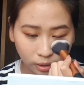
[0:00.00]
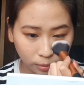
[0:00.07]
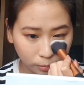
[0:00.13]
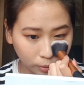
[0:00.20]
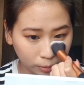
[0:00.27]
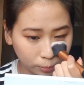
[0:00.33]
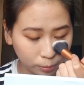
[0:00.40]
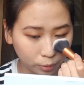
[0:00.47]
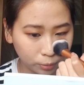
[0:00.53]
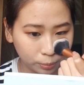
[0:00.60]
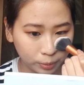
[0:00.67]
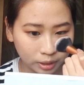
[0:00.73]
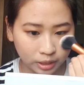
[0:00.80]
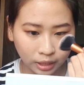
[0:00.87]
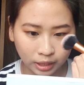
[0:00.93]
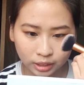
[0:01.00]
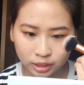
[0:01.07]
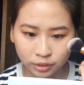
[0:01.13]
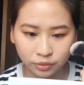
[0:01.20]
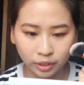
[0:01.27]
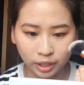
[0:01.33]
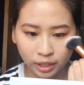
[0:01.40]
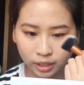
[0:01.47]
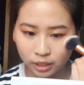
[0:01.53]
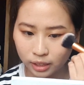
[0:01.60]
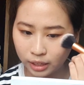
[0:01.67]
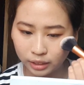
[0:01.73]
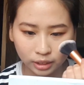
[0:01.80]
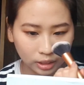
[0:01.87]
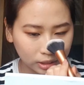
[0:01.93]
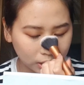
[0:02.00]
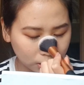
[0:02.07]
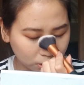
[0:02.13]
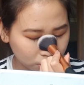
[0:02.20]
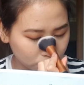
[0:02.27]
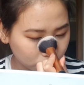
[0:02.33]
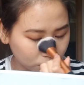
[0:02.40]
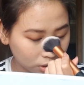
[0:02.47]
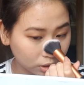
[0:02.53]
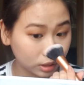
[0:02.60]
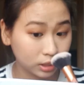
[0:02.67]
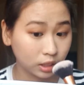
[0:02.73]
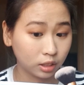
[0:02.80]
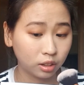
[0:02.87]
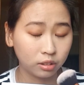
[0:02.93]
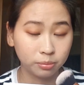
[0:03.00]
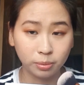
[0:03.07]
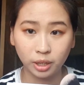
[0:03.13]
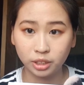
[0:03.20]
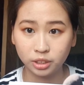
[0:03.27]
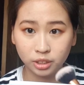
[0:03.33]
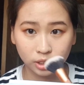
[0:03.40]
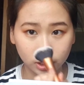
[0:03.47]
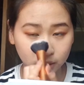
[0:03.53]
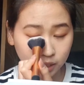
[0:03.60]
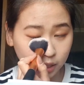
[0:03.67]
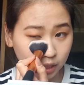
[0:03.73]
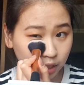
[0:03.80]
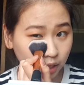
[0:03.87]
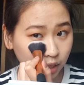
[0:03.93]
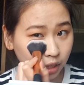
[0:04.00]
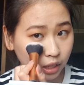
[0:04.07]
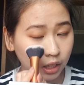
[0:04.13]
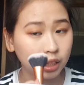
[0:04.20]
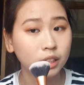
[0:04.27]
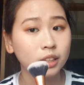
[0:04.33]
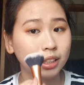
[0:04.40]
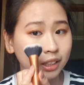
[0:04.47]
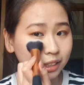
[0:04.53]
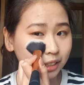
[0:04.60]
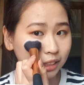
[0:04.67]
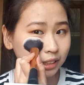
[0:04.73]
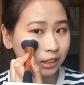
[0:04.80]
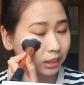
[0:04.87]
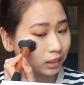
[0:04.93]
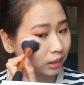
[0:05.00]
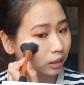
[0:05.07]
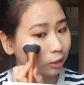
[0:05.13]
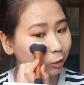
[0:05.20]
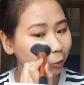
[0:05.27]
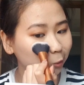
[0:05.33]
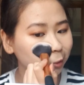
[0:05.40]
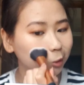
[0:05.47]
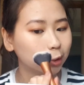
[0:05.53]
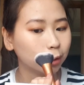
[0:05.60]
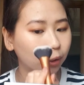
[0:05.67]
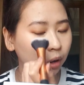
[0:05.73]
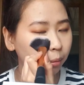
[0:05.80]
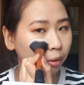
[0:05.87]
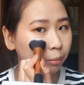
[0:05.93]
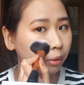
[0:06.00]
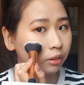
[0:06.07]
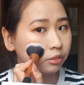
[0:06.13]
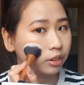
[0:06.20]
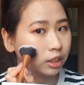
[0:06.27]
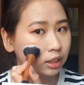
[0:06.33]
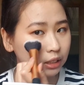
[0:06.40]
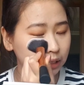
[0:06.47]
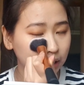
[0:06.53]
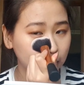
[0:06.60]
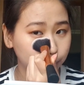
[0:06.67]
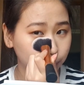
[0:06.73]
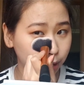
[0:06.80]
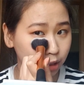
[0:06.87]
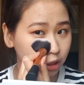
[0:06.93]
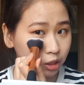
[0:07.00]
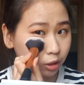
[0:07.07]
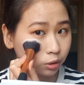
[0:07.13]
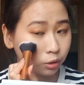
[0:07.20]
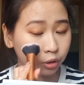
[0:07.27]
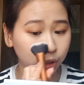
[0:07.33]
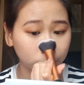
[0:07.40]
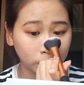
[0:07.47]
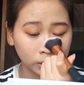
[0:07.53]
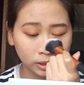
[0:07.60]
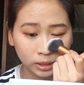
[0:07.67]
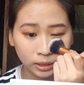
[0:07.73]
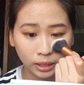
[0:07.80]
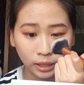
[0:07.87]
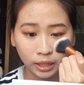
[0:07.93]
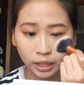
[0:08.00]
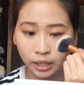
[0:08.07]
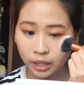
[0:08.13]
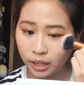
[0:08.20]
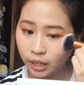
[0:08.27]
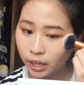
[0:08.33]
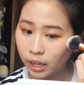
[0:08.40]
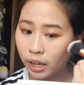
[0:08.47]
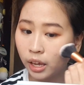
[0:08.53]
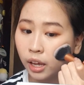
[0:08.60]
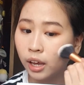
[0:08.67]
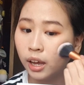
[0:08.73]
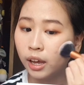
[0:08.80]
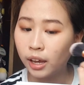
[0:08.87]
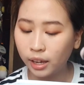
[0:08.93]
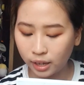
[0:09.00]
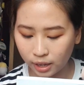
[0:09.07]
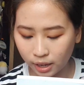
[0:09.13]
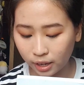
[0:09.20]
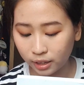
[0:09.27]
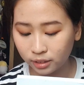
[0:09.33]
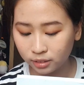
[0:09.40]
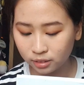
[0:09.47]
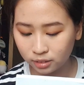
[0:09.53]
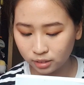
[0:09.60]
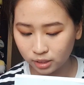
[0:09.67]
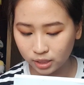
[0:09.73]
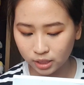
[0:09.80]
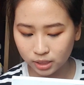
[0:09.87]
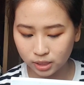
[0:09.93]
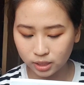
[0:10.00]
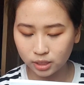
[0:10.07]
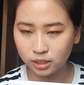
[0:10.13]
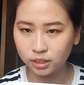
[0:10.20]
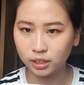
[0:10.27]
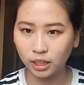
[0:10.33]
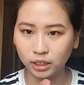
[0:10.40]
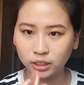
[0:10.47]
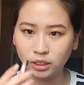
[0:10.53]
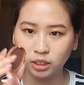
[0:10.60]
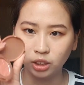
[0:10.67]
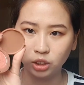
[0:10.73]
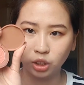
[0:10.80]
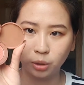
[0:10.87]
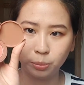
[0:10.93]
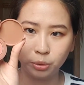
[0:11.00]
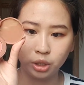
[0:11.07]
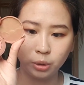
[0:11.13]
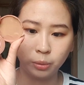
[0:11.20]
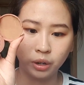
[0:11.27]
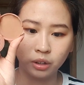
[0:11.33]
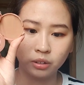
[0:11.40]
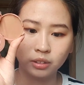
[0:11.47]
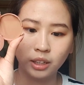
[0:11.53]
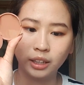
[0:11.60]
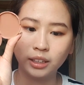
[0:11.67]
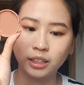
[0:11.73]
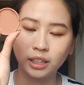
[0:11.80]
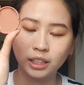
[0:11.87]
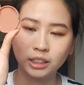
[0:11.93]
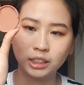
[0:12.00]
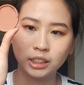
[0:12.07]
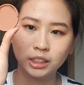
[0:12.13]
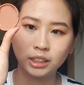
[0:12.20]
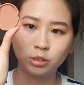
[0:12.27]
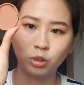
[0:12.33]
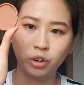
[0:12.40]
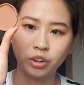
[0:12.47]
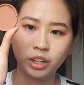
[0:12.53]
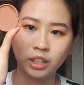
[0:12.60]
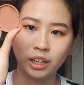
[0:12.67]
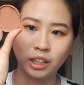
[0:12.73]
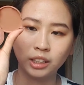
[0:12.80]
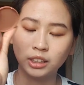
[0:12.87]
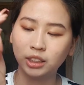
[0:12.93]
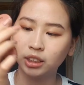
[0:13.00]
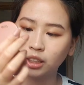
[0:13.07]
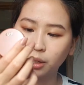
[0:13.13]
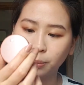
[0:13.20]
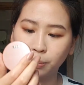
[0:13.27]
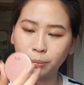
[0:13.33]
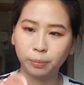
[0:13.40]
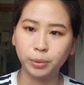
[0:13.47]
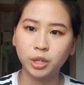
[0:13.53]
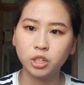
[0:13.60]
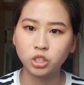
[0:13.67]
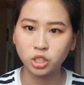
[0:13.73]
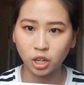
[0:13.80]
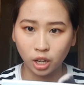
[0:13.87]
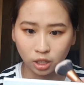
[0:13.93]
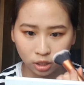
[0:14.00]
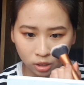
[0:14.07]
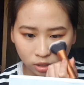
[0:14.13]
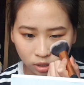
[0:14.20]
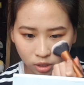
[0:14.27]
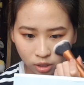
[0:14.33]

but would be nice if I had a lighter skin tone cause a lot of blushes they just don't show up on my face, especially the Korean ones. And this does the job pretty well, like it has this very nice um, peach color